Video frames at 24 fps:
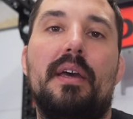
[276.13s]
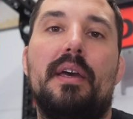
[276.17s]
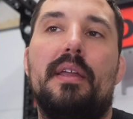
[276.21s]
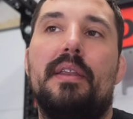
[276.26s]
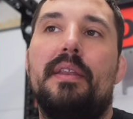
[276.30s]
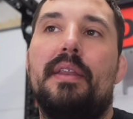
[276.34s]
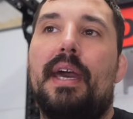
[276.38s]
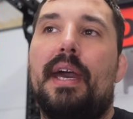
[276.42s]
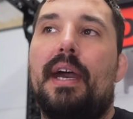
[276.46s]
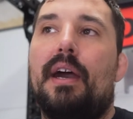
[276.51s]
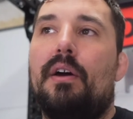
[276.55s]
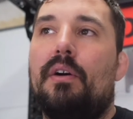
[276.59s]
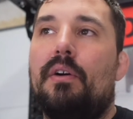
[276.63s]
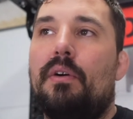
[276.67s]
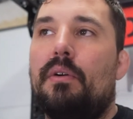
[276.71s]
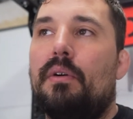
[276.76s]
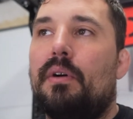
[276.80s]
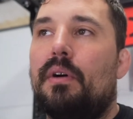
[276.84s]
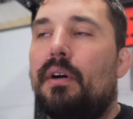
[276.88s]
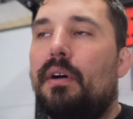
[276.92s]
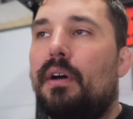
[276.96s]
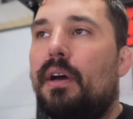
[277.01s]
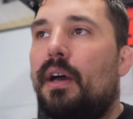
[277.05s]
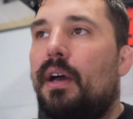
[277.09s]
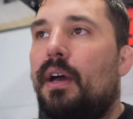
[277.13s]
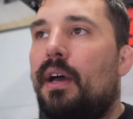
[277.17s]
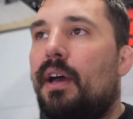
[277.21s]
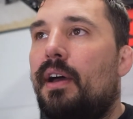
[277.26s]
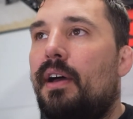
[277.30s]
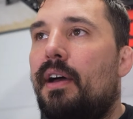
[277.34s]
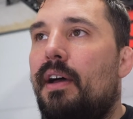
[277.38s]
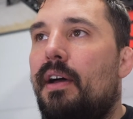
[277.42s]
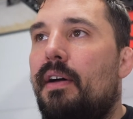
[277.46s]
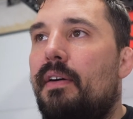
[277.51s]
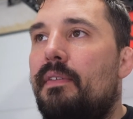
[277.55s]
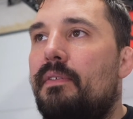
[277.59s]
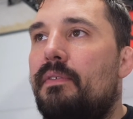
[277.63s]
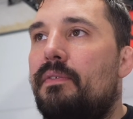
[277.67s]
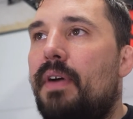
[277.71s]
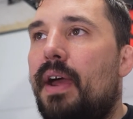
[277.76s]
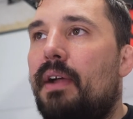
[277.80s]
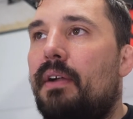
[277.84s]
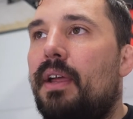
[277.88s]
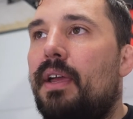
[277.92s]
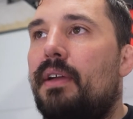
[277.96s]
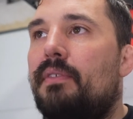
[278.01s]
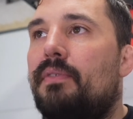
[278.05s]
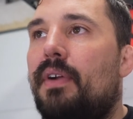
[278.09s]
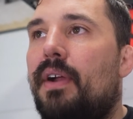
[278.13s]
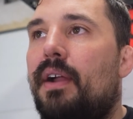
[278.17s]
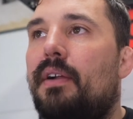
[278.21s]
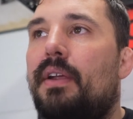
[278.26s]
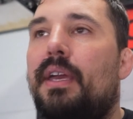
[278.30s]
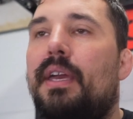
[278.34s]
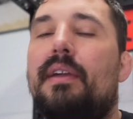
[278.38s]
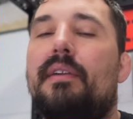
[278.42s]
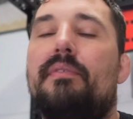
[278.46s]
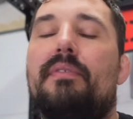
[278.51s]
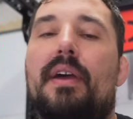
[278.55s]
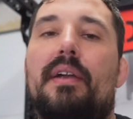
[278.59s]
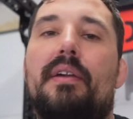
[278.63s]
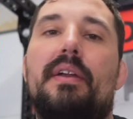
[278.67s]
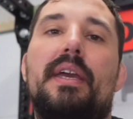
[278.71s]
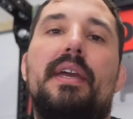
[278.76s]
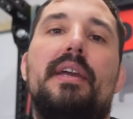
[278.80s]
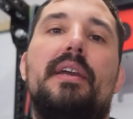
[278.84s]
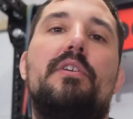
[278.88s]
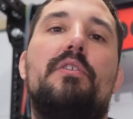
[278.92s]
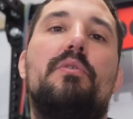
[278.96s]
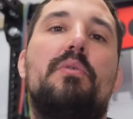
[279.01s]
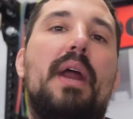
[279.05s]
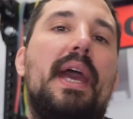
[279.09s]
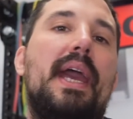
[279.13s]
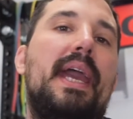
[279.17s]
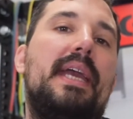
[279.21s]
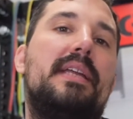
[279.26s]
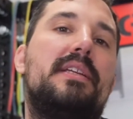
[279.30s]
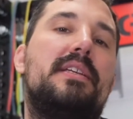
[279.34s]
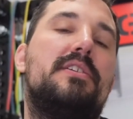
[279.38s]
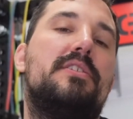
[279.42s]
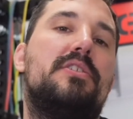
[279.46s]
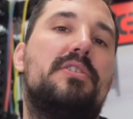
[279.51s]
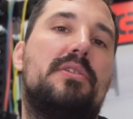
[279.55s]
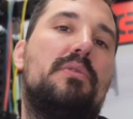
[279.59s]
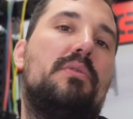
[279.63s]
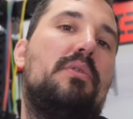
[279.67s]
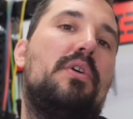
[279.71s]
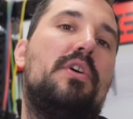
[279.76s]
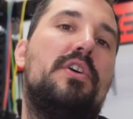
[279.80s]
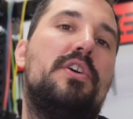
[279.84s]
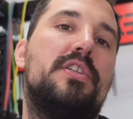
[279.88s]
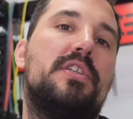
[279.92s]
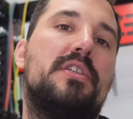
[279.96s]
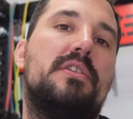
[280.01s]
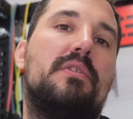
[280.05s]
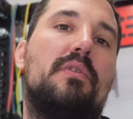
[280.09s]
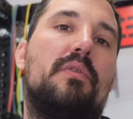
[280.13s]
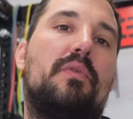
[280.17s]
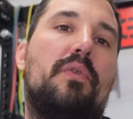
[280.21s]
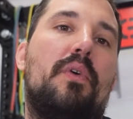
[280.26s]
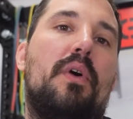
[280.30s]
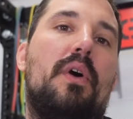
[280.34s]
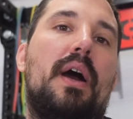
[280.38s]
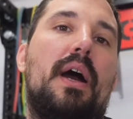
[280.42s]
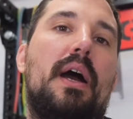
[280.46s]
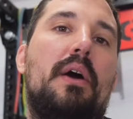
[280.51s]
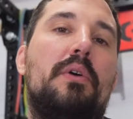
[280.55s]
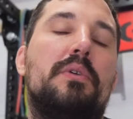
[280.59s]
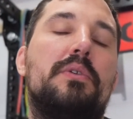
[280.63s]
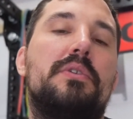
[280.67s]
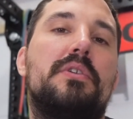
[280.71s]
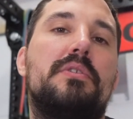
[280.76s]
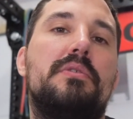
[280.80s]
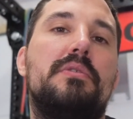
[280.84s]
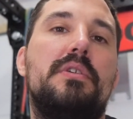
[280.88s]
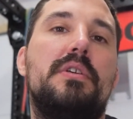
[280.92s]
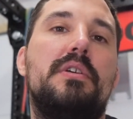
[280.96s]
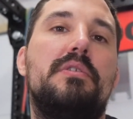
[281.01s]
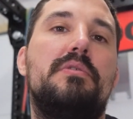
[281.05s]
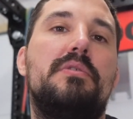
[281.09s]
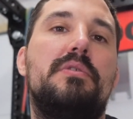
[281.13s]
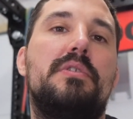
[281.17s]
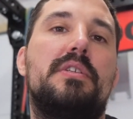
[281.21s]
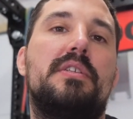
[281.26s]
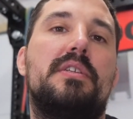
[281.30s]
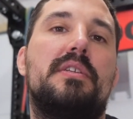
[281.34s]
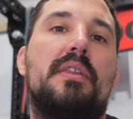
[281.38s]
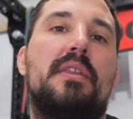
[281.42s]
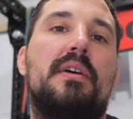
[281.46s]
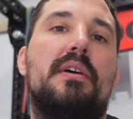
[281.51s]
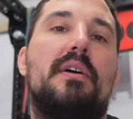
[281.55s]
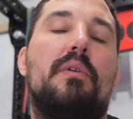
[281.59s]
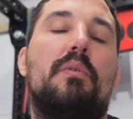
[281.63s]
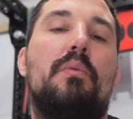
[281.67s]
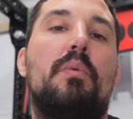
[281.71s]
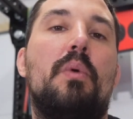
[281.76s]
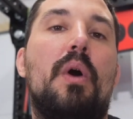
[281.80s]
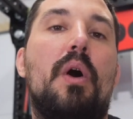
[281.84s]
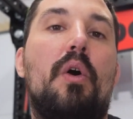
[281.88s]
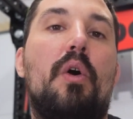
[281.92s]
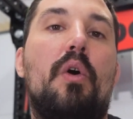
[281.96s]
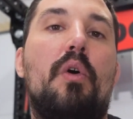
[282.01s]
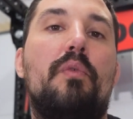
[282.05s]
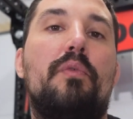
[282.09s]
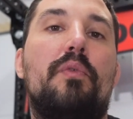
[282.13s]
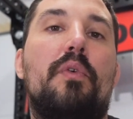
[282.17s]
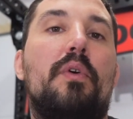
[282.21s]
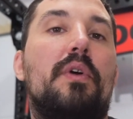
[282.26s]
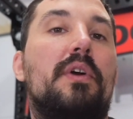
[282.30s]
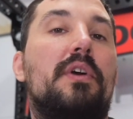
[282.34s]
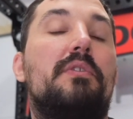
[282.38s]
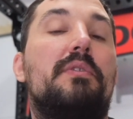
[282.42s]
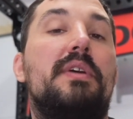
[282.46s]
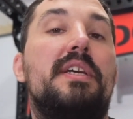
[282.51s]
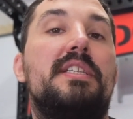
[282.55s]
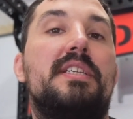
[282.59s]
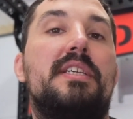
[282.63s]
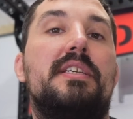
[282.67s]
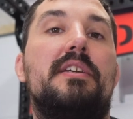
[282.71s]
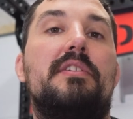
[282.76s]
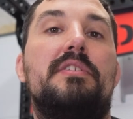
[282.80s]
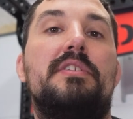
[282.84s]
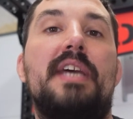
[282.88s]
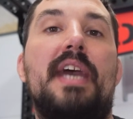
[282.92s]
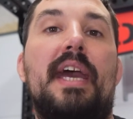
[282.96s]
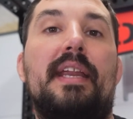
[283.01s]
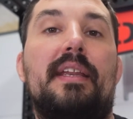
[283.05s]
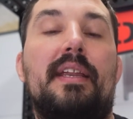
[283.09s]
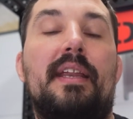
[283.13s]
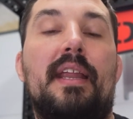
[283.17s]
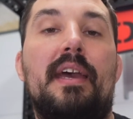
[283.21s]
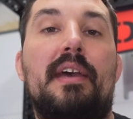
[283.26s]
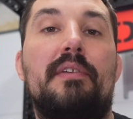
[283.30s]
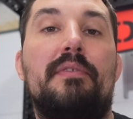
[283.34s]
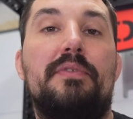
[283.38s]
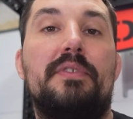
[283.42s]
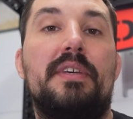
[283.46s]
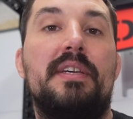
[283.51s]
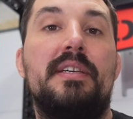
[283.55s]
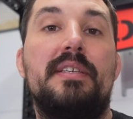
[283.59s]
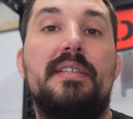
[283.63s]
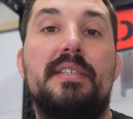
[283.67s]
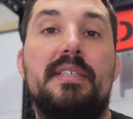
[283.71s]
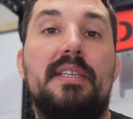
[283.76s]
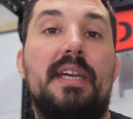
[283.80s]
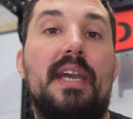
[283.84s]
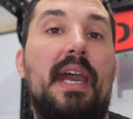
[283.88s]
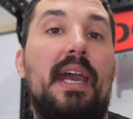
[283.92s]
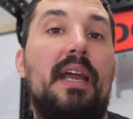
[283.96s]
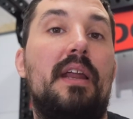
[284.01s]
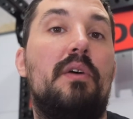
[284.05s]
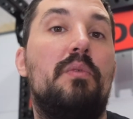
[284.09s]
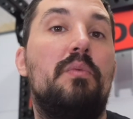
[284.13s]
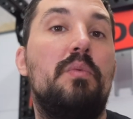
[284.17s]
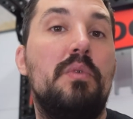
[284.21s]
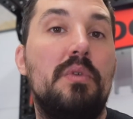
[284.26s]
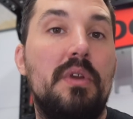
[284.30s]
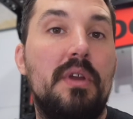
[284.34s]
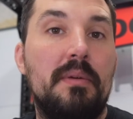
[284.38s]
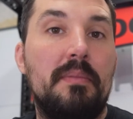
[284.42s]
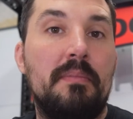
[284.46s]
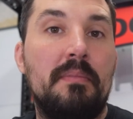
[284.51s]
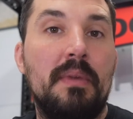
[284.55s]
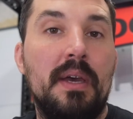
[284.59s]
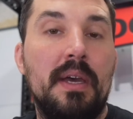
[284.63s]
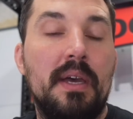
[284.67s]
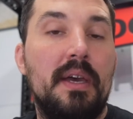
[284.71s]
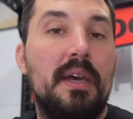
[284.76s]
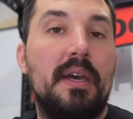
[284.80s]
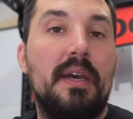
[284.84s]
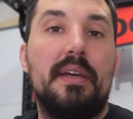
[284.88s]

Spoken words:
Now, a very, very, very great source for how to use the row for increasing your deadlift is Kayla Woolham.